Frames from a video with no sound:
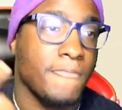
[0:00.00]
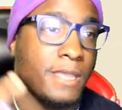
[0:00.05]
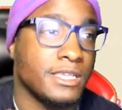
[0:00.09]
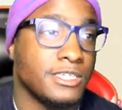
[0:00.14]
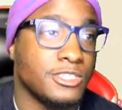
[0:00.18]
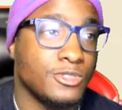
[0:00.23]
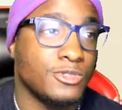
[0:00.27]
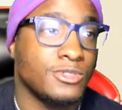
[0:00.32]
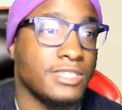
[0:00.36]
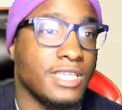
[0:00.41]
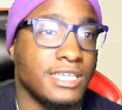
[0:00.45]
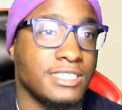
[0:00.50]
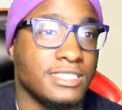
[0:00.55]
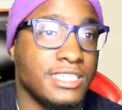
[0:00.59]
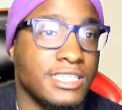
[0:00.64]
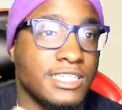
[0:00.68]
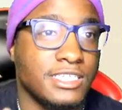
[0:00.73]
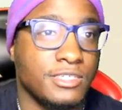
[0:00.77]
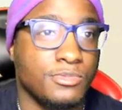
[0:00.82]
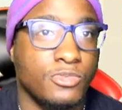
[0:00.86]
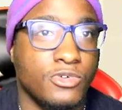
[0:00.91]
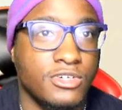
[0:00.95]
As soon as I seen
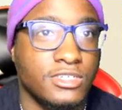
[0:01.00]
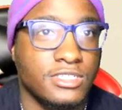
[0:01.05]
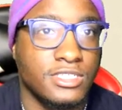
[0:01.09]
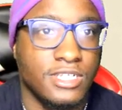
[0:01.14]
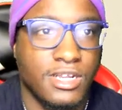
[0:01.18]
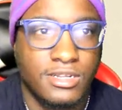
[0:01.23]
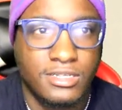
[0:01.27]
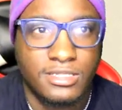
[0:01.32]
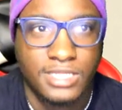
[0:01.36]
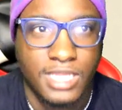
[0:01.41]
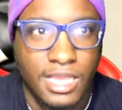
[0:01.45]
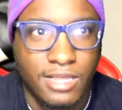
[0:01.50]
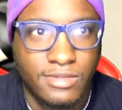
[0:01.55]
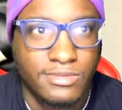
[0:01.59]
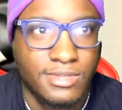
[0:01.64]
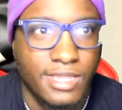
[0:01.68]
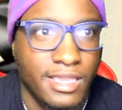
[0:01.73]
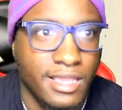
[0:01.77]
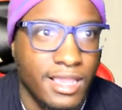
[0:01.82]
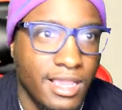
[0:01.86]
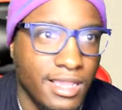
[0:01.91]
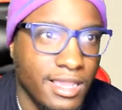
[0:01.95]
this Bulls jersey, I was
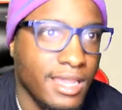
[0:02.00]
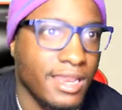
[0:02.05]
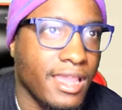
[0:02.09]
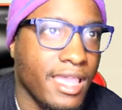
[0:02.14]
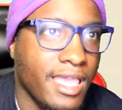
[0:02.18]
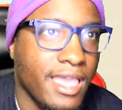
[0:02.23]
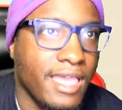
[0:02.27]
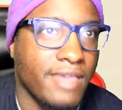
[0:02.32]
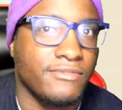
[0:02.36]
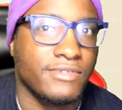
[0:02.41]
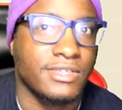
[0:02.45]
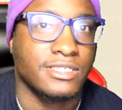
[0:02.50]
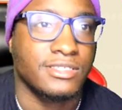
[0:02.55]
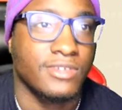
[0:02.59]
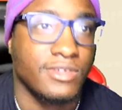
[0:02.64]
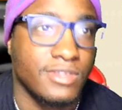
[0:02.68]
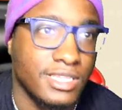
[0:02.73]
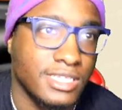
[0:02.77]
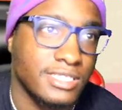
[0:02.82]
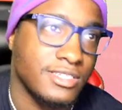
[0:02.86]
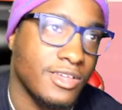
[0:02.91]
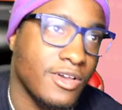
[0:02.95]
like, I gotta have it. So
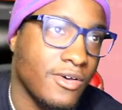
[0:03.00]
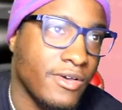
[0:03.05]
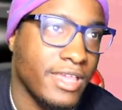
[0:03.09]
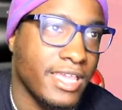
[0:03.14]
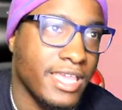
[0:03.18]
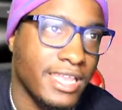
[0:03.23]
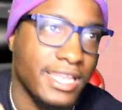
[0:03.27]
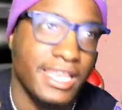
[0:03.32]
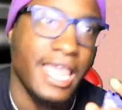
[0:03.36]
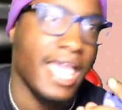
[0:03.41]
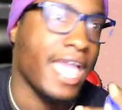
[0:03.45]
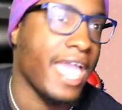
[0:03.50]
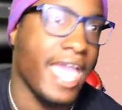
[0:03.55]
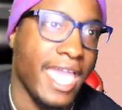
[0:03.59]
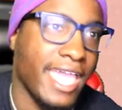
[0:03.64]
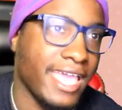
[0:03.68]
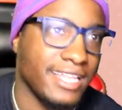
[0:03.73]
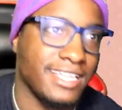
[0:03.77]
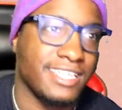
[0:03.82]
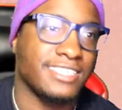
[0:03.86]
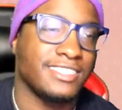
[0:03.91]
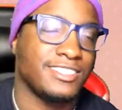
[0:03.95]
let's go ahead and
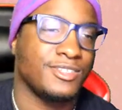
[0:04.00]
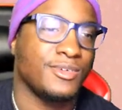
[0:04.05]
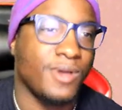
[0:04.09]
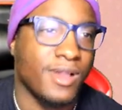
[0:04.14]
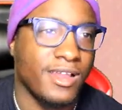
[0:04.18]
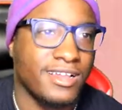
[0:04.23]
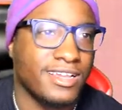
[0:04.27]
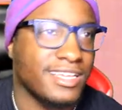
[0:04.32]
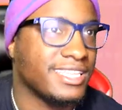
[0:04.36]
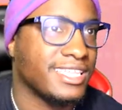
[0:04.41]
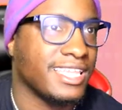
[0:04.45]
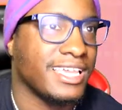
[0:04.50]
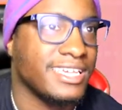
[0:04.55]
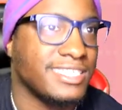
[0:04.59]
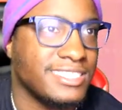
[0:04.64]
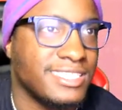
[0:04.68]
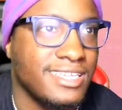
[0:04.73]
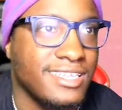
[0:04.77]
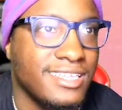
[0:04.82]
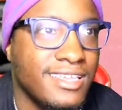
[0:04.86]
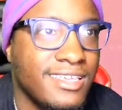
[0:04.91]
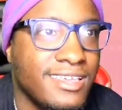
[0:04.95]
add this to our
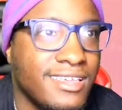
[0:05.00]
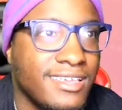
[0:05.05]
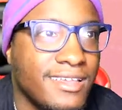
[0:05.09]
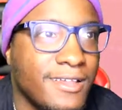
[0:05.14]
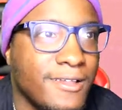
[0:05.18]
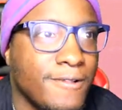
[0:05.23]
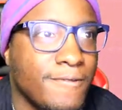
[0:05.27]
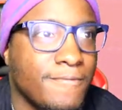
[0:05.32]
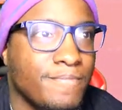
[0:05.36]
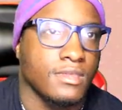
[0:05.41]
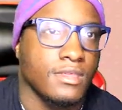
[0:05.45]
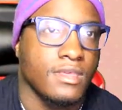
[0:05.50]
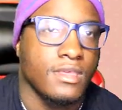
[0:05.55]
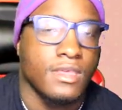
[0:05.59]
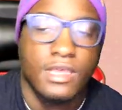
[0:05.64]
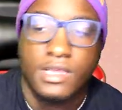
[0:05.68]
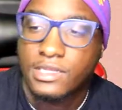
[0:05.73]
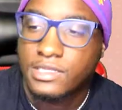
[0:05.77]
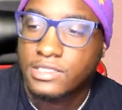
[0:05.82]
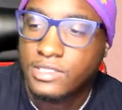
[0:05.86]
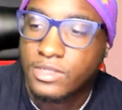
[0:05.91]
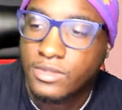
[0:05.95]
collection.
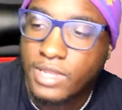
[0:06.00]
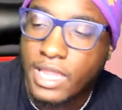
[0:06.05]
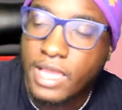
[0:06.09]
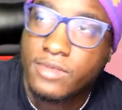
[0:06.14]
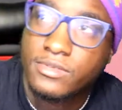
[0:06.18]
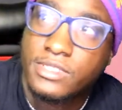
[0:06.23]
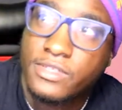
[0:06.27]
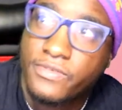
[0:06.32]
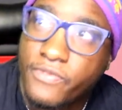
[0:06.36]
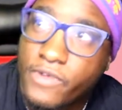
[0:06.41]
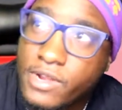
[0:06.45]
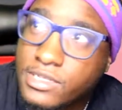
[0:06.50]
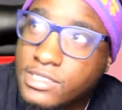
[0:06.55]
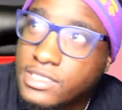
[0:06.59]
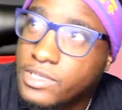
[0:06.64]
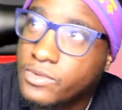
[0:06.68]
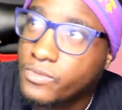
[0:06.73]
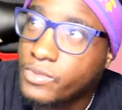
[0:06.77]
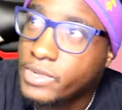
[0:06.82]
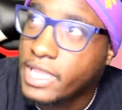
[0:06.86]
So that was the first thing.